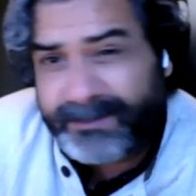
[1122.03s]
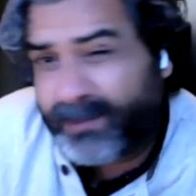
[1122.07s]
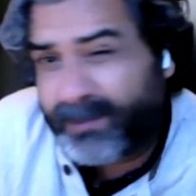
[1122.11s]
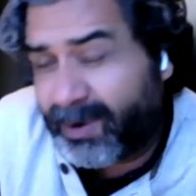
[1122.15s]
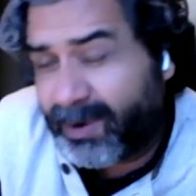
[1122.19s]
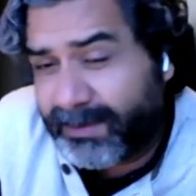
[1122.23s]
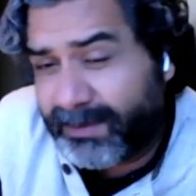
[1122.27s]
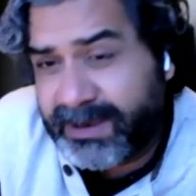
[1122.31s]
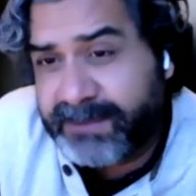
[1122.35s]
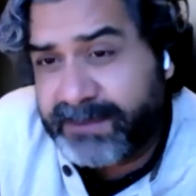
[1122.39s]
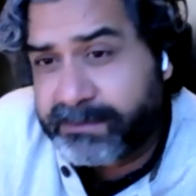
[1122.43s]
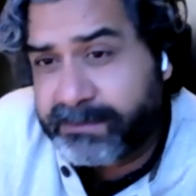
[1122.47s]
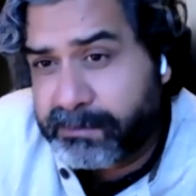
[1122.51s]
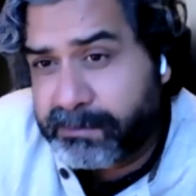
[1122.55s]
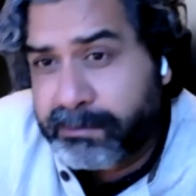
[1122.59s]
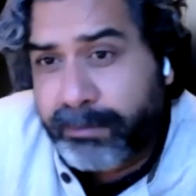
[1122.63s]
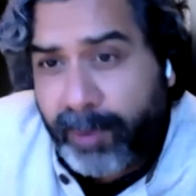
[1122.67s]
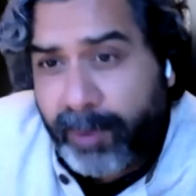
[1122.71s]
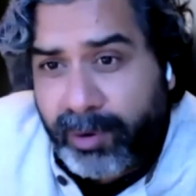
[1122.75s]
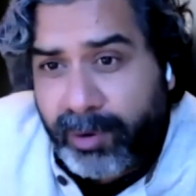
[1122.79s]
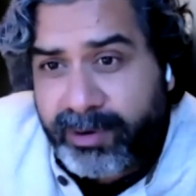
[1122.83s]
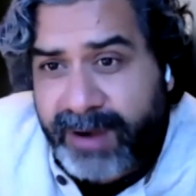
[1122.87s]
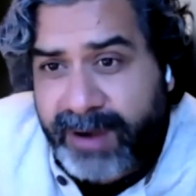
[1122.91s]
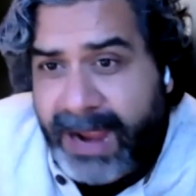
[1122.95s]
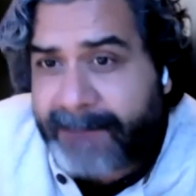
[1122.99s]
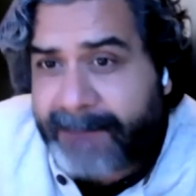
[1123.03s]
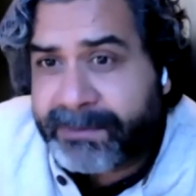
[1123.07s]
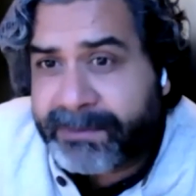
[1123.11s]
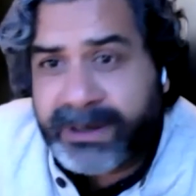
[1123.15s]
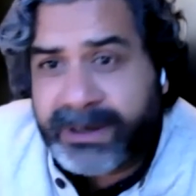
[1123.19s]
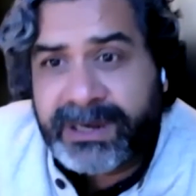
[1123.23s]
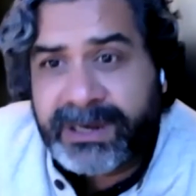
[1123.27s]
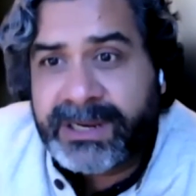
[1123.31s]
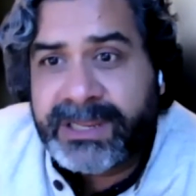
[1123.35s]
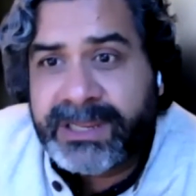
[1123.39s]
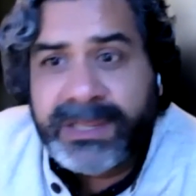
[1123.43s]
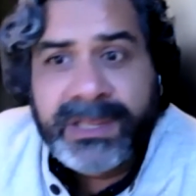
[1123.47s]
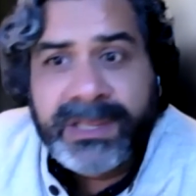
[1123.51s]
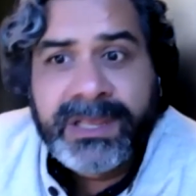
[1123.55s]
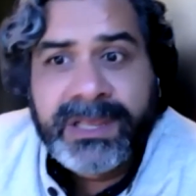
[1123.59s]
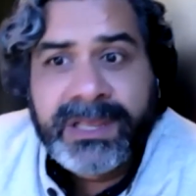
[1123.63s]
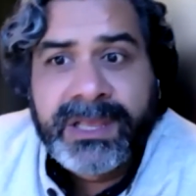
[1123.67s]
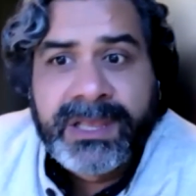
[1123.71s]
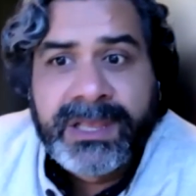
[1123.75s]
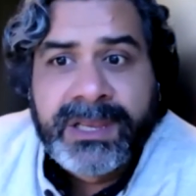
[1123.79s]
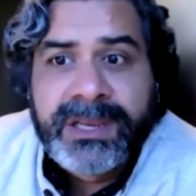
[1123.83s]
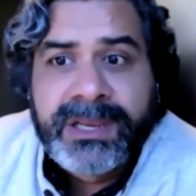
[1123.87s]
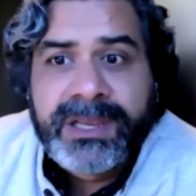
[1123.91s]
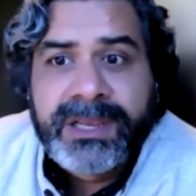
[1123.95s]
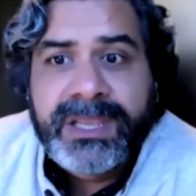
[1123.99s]
probably more rapidly
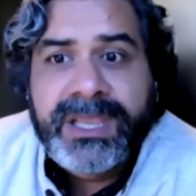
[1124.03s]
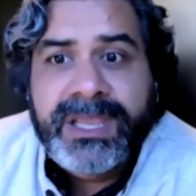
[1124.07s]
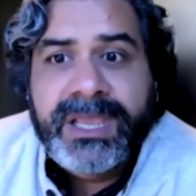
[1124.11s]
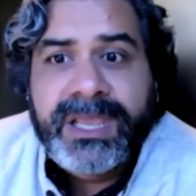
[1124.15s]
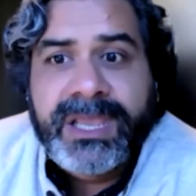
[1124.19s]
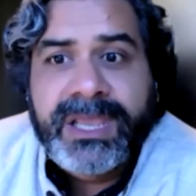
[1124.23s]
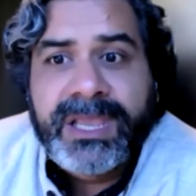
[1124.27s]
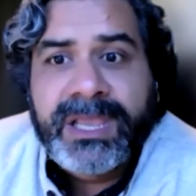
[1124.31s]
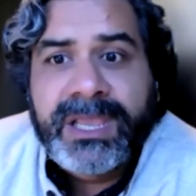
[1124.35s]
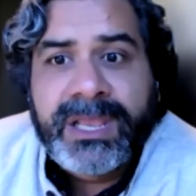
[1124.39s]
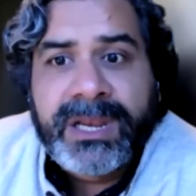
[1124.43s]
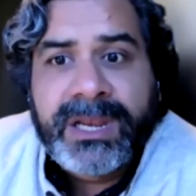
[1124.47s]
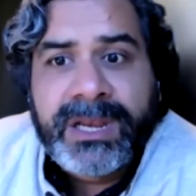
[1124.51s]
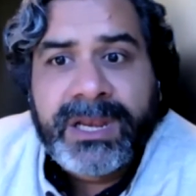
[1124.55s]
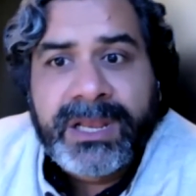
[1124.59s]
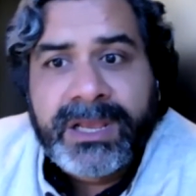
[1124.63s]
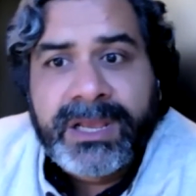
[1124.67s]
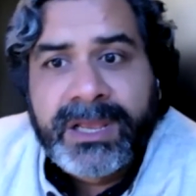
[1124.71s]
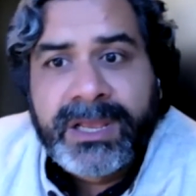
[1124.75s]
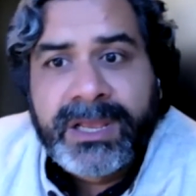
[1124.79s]
in